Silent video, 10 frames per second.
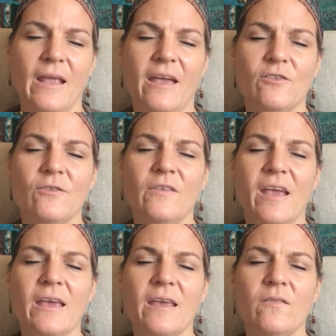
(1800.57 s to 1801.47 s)
as you
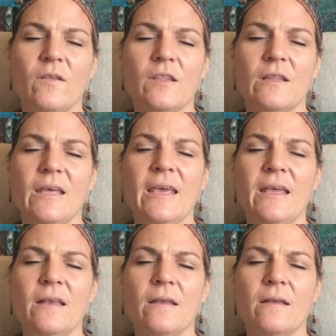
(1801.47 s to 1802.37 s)
take in the
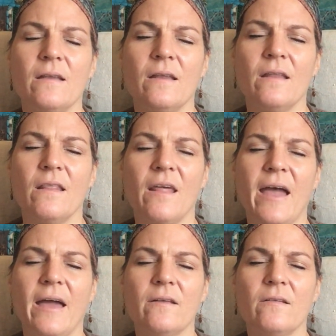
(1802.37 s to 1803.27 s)
scene
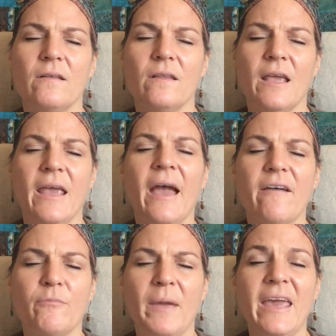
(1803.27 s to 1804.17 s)
that they
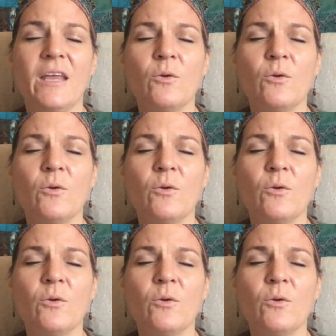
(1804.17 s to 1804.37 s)
have pain